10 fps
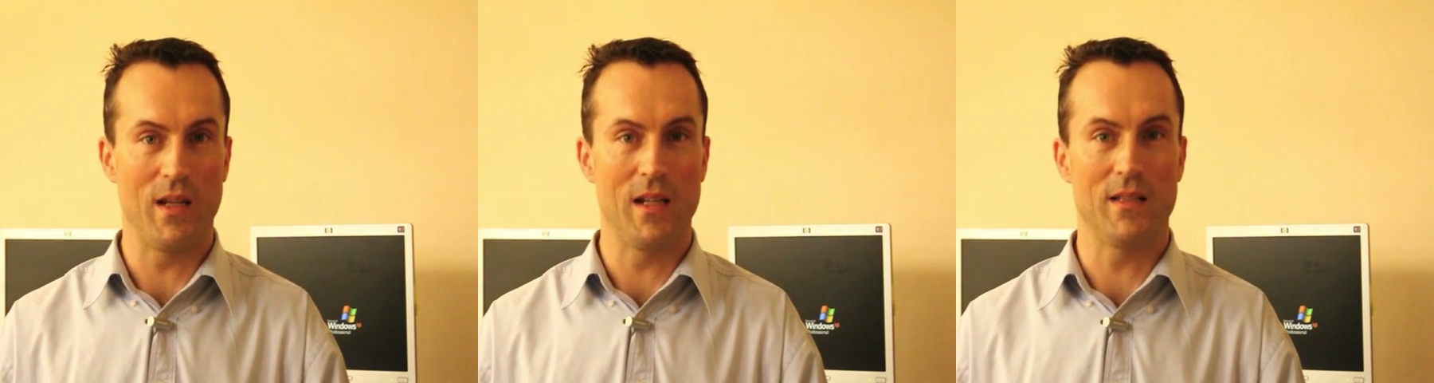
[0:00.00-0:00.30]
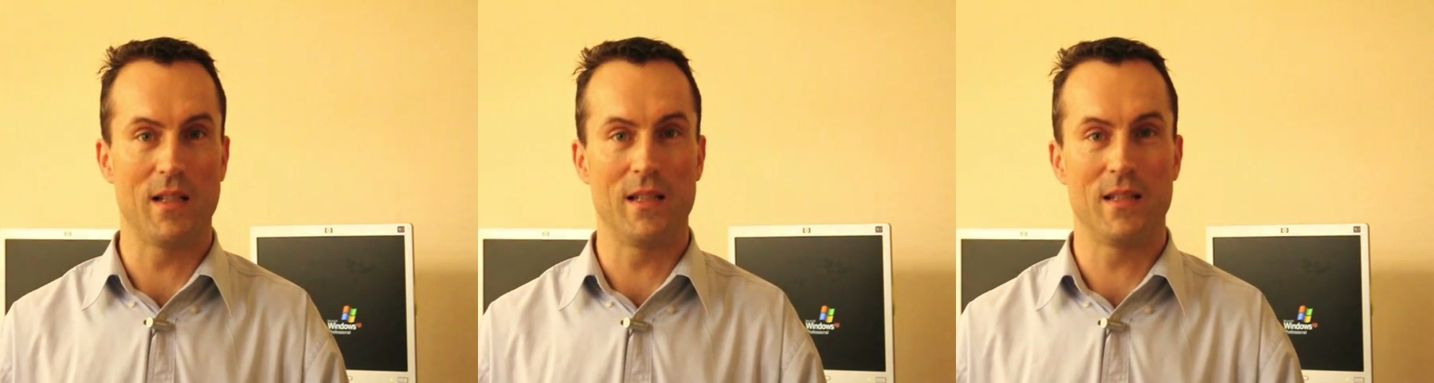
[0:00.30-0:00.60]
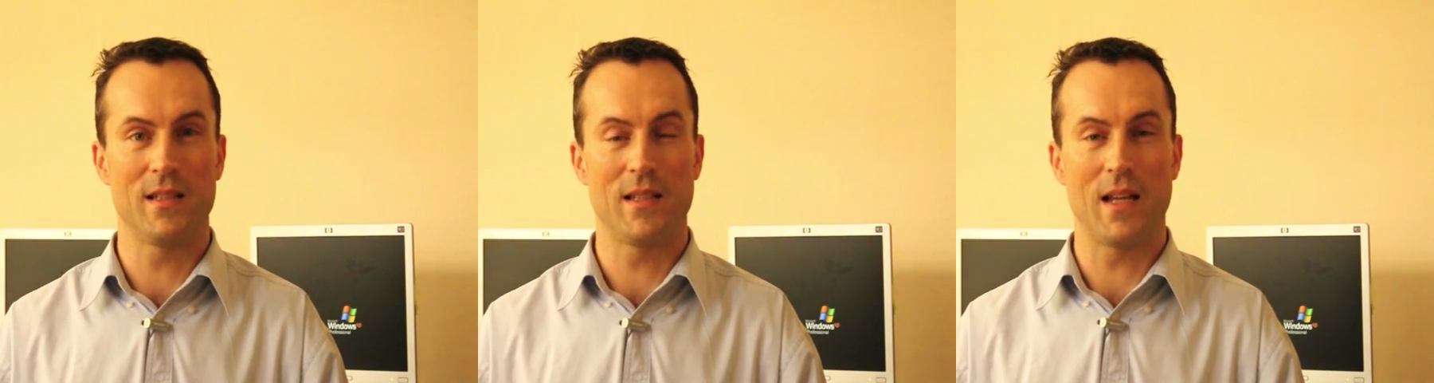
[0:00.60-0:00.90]
that is a
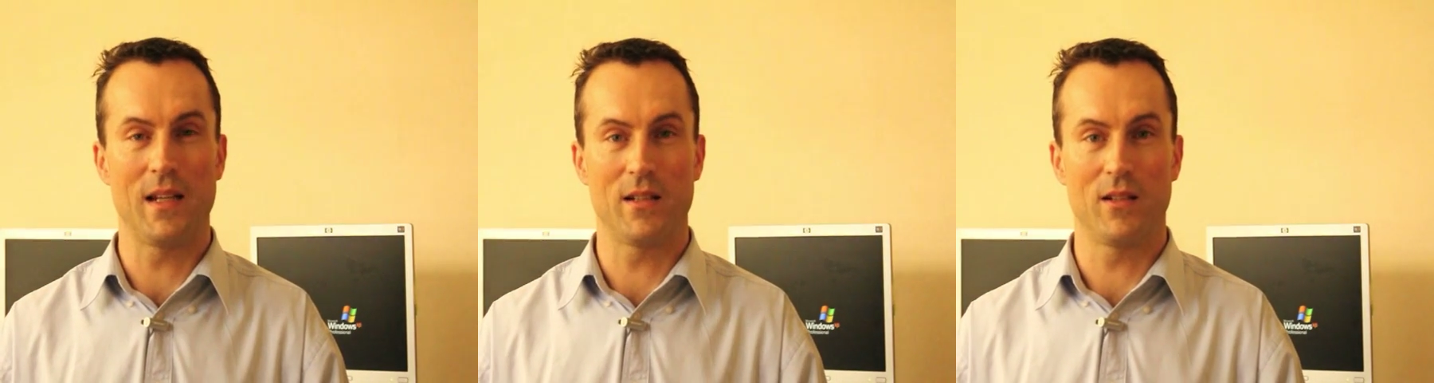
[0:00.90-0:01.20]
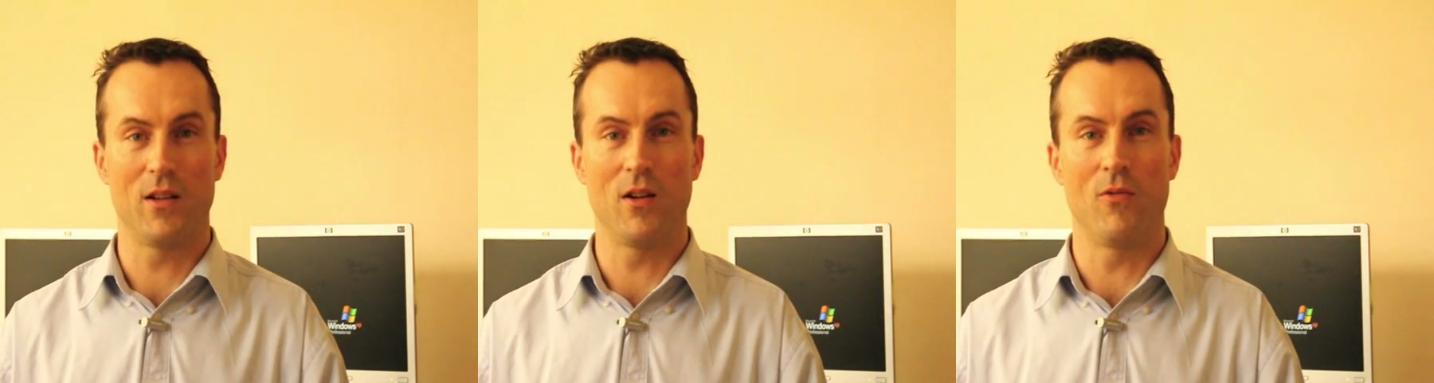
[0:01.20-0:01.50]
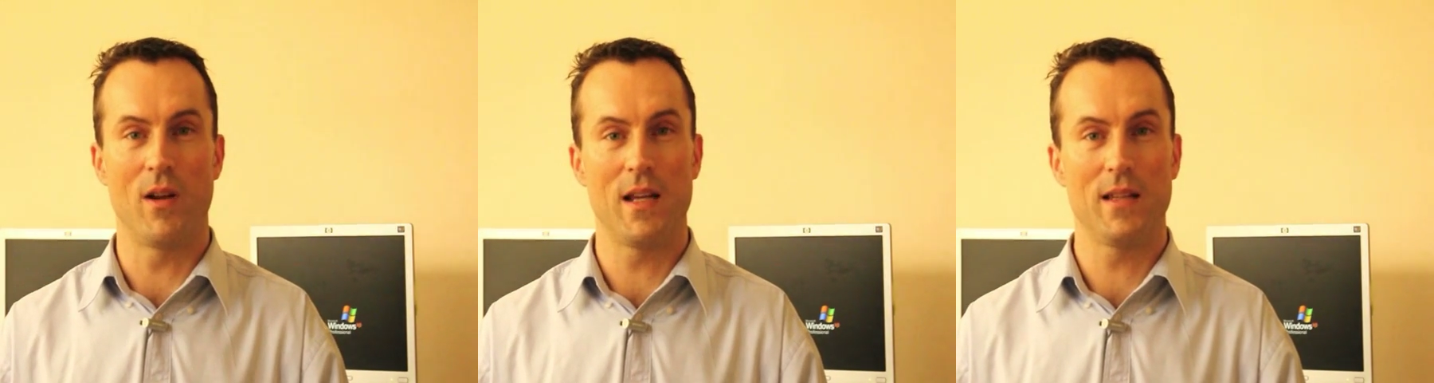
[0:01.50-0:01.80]
static
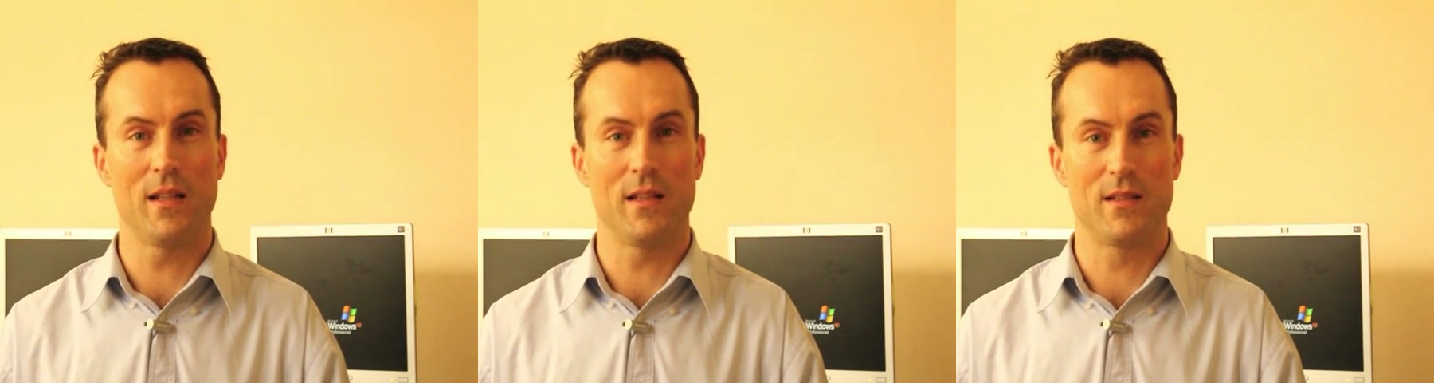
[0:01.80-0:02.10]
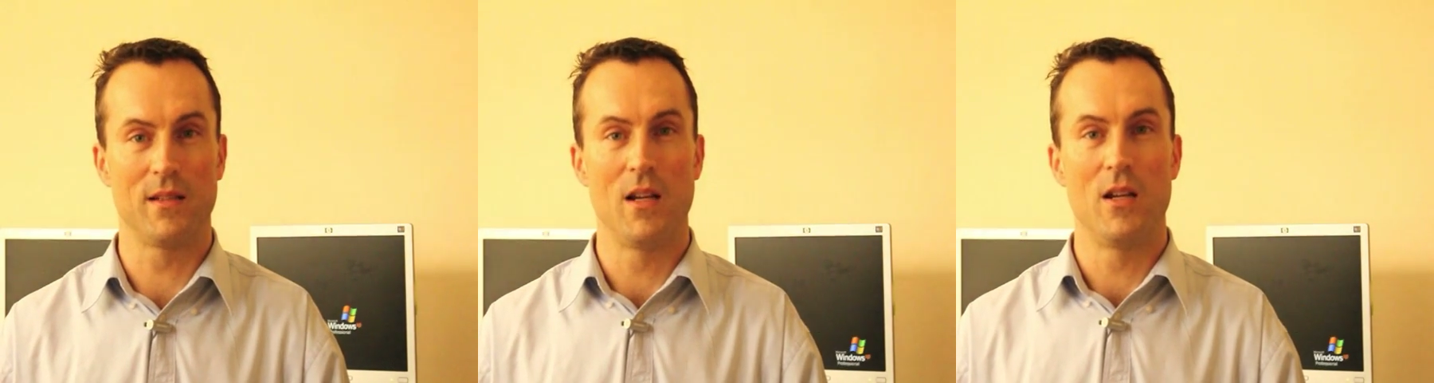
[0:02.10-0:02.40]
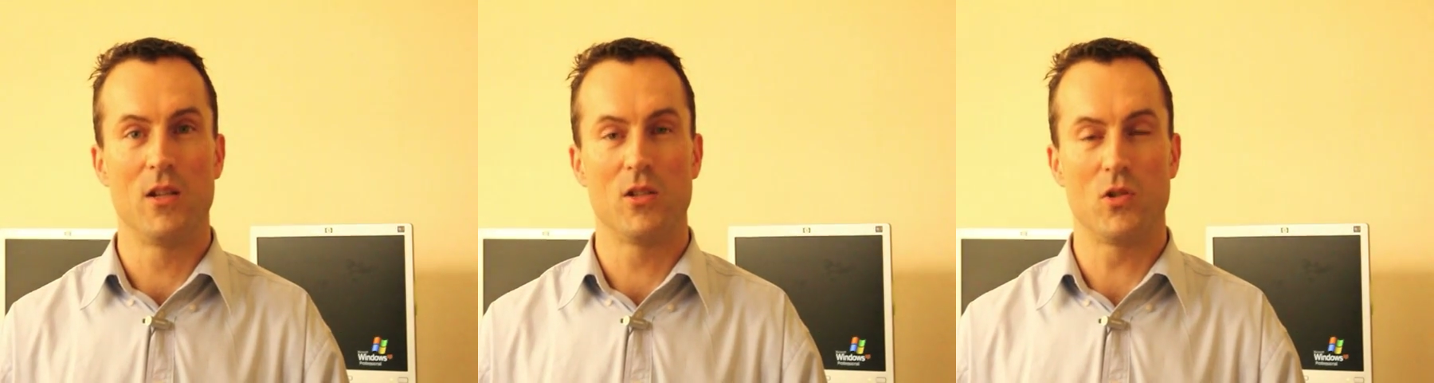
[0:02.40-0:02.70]
array that's
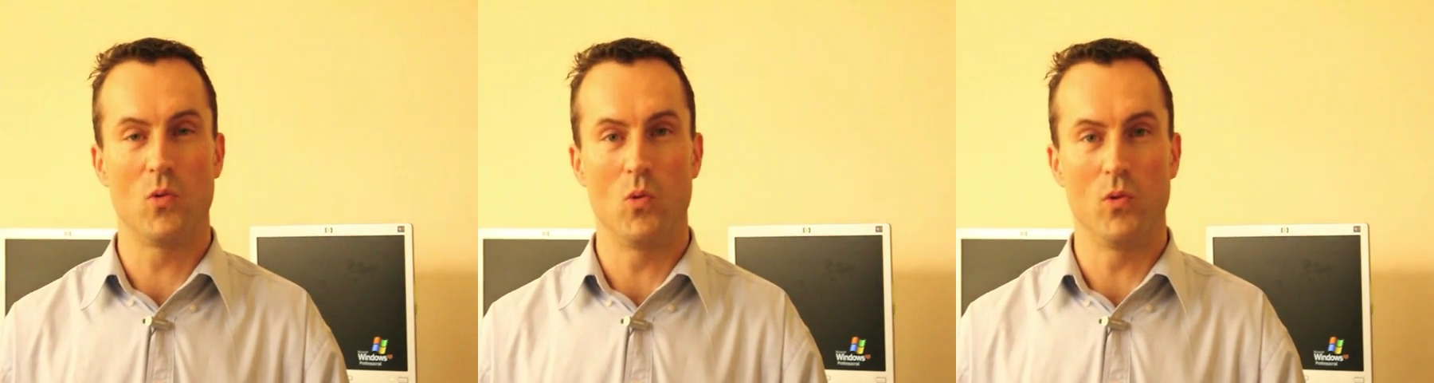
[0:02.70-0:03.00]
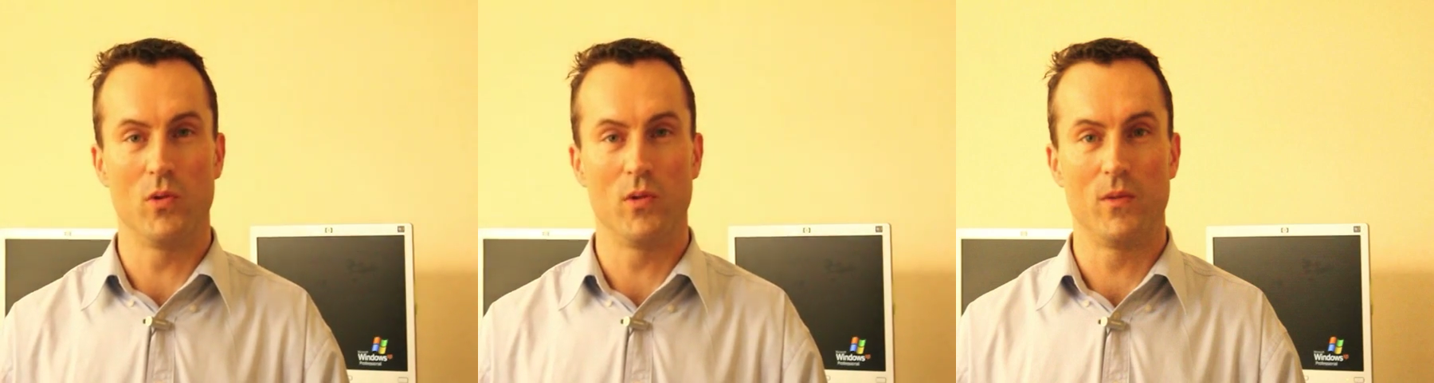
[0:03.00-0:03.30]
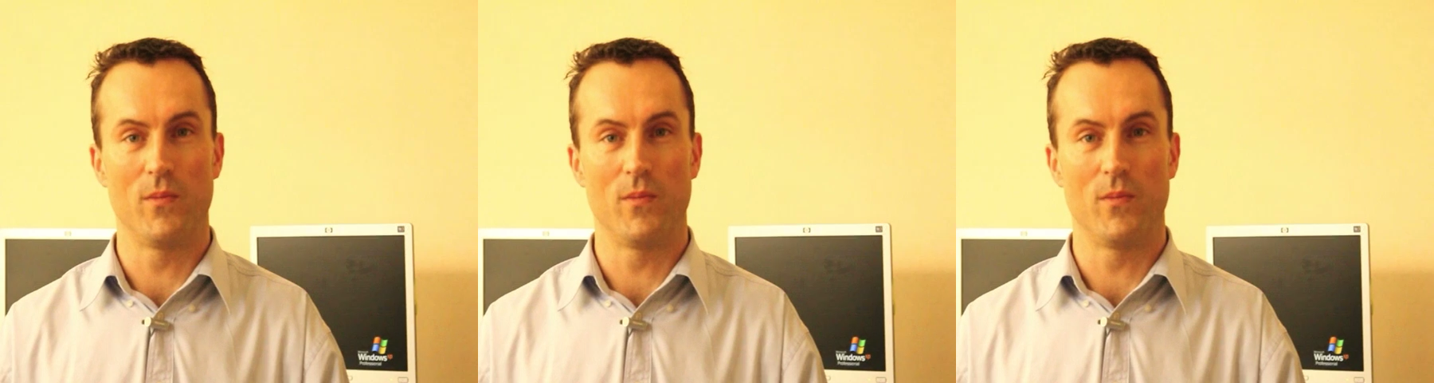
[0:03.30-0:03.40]
stored